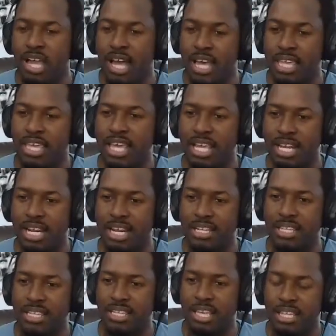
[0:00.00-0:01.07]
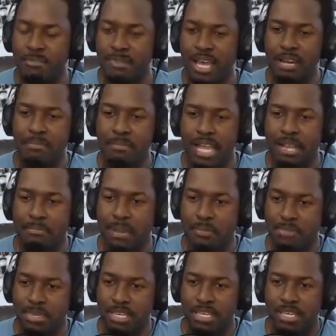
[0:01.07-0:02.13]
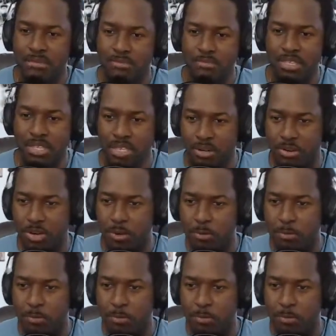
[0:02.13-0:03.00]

I think at the end of the day, the Man in Black might be the hero.